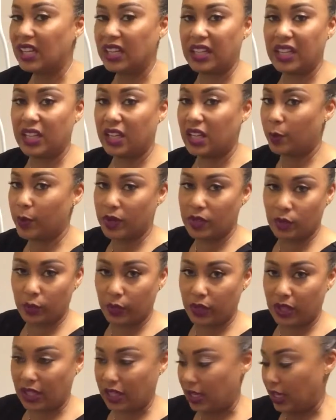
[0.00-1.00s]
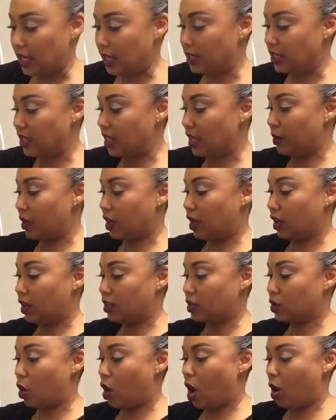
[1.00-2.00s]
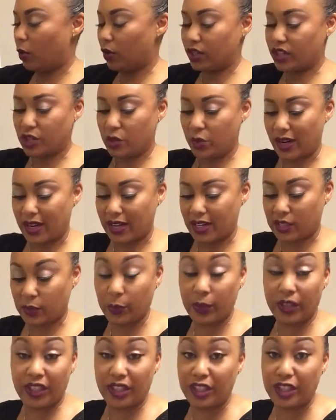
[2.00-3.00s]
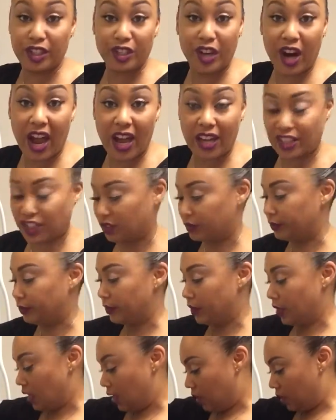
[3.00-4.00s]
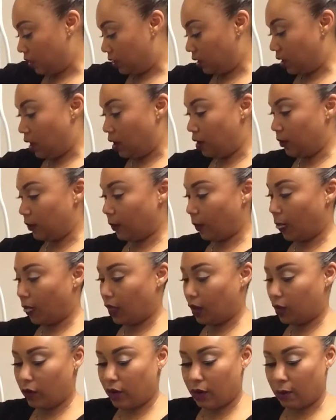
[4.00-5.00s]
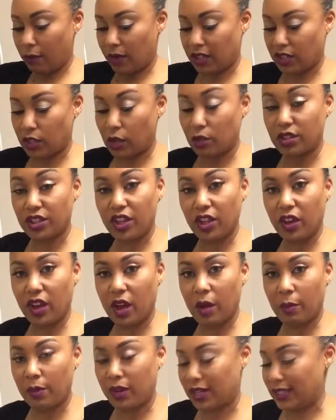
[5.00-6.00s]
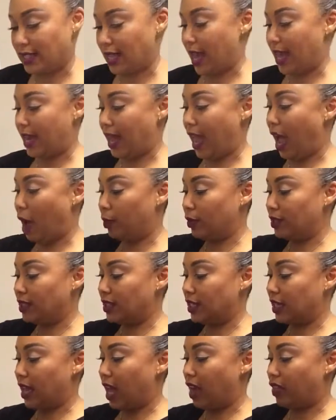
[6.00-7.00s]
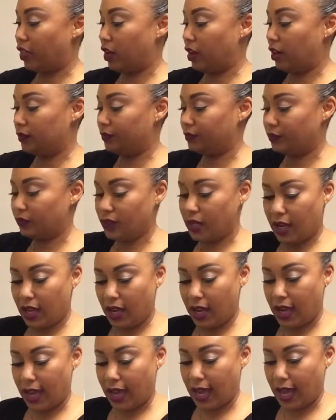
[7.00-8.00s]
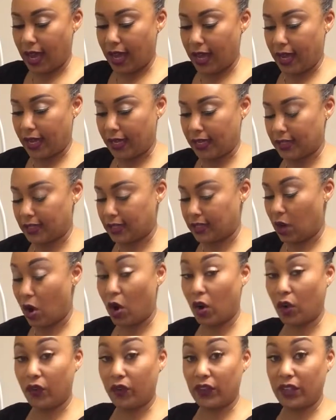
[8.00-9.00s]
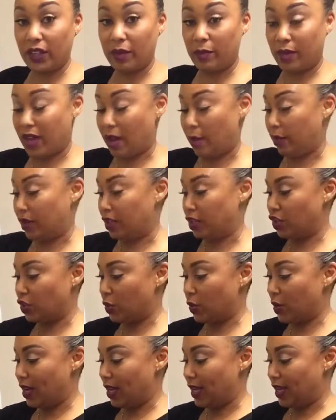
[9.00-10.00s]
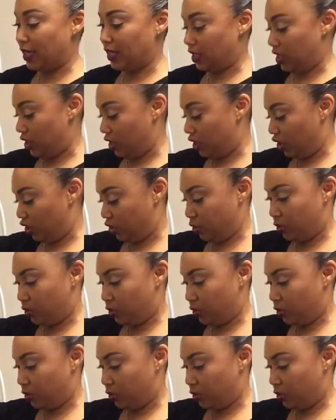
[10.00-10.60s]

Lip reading: Cleanup is really easy because all we're doing is putting in trash. So we're going to mix those cucumbers and apples together, and hopefully you can enjoy it.